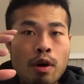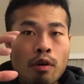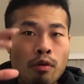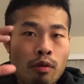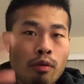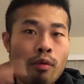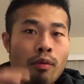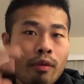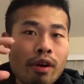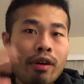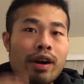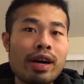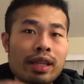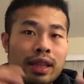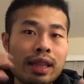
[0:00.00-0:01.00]
who
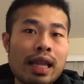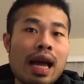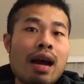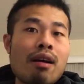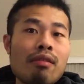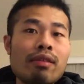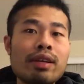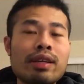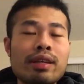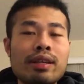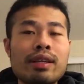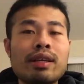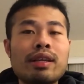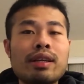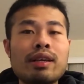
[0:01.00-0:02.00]
will allow the,
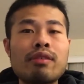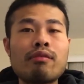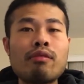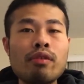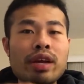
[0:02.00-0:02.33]
who